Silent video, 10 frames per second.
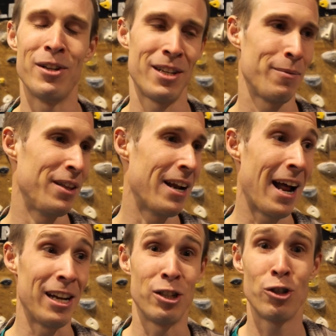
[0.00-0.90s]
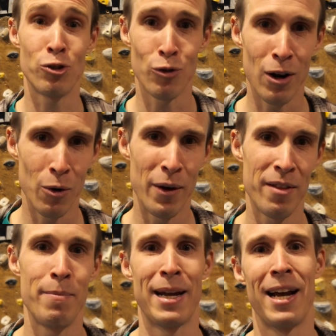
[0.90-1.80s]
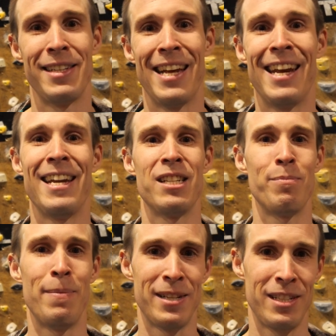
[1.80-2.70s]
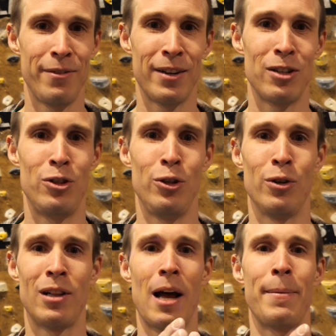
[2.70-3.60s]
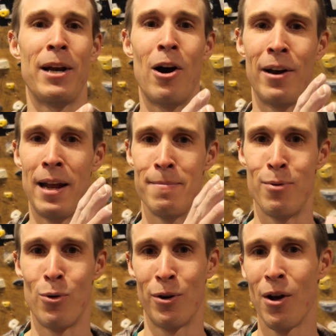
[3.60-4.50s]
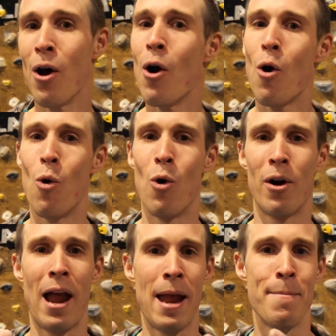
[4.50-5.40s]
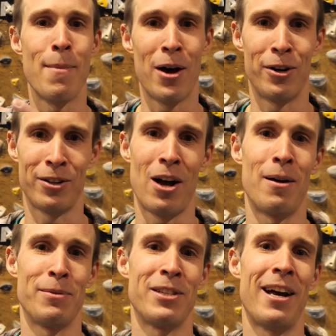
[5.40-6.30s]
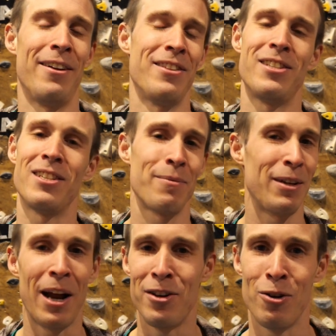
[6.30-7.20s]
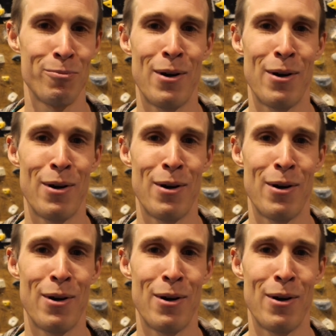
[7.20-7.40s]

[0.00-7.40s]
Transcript: is something that I struggle with because it is specific to climbing on a board or a modern comp style. This is something I don't